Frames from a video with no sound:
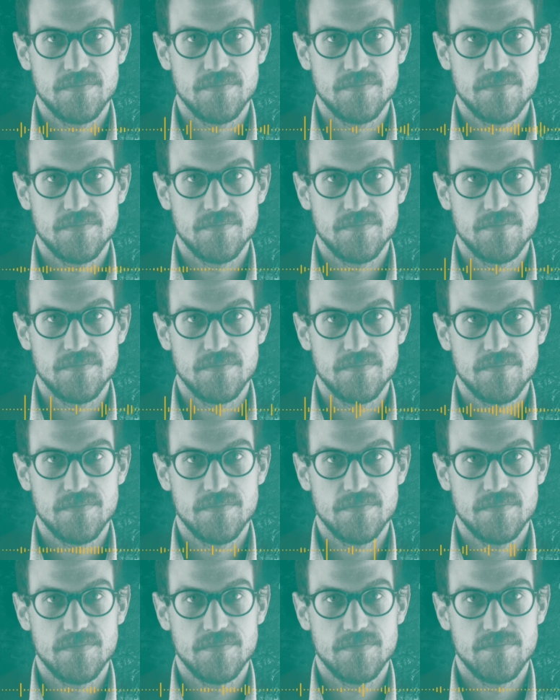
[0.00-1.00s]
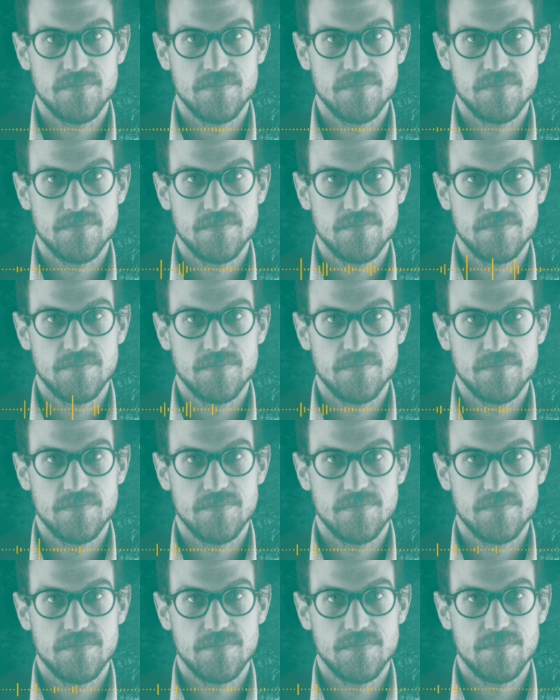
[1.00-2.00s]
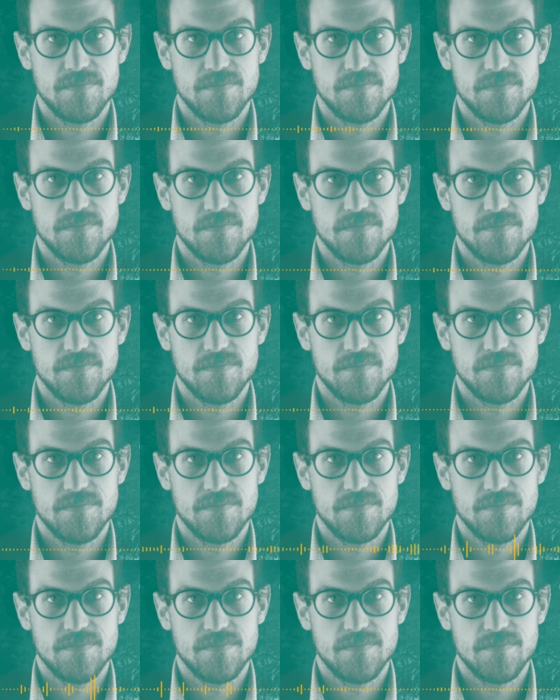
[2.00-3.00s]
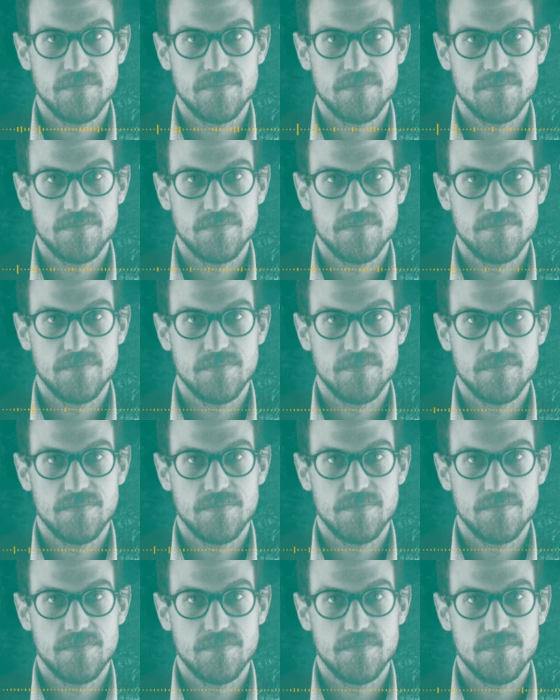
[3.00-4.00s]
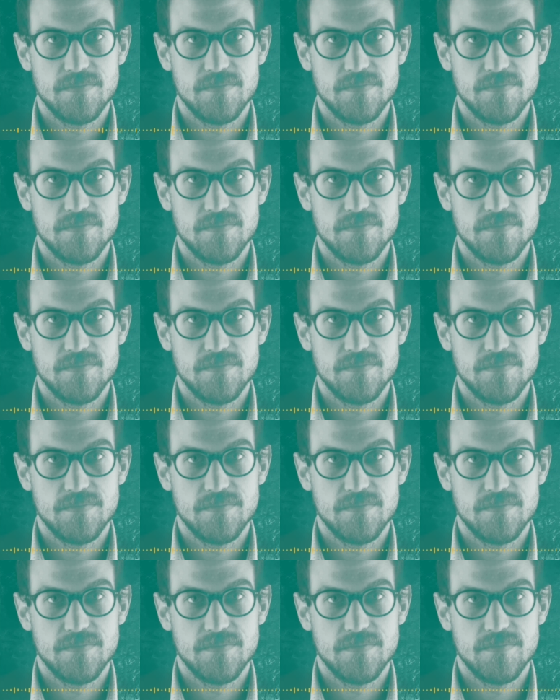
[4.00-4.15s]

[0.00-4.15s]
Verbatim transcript: Now that we're like more than a year into this power-sharing arrangement,